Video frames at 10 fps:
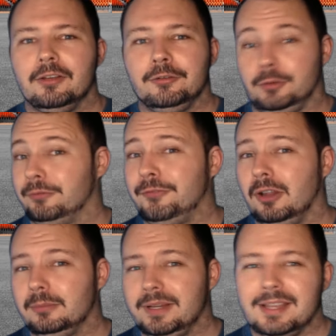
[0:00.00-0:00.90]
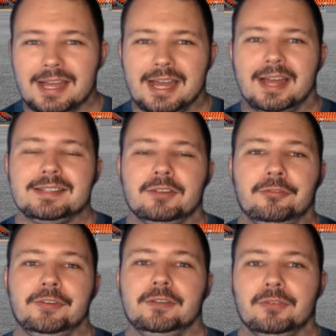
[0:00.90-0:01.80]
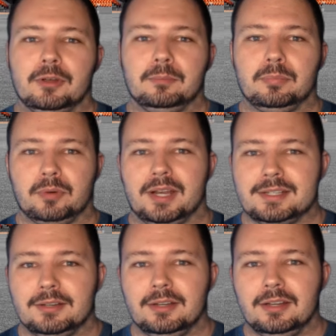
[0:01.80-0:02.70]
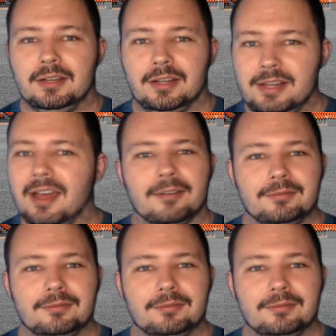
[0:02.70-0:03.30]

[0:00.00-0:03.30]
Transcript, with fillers: You can follow me at FIFA Brit. And yeah,